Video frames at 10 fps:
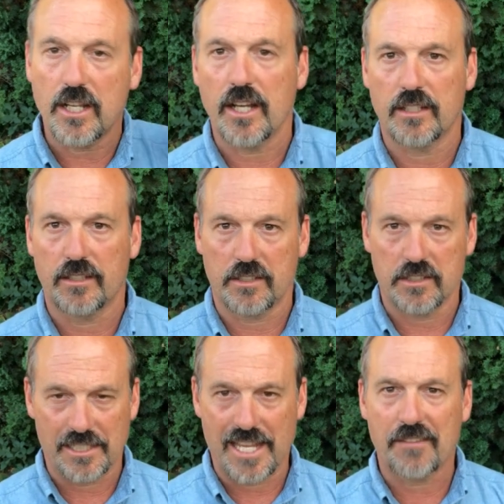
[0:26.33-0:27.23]
Not
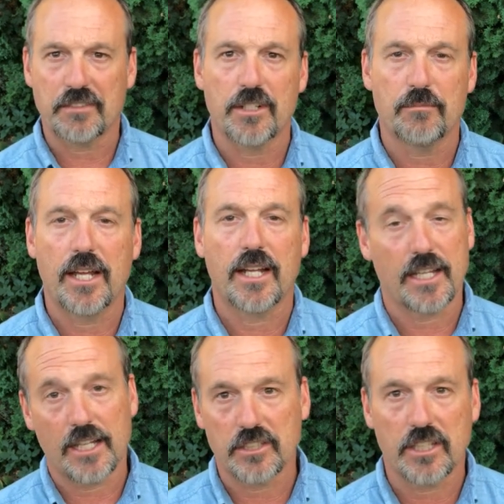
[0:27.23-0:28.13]
because they have to come back,
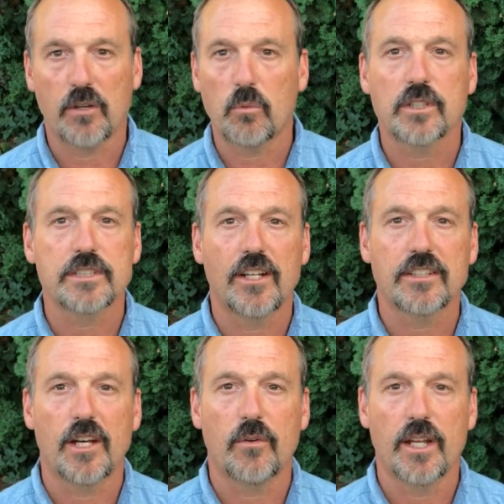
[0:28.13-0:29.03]
it actually kind of works
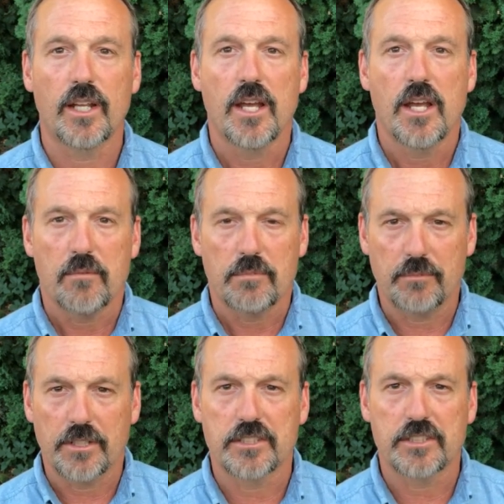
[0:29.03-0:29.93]
out that way,
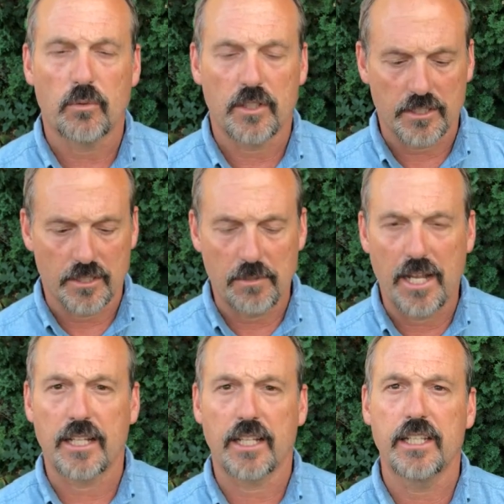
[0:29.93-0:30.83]
but because they want to come back.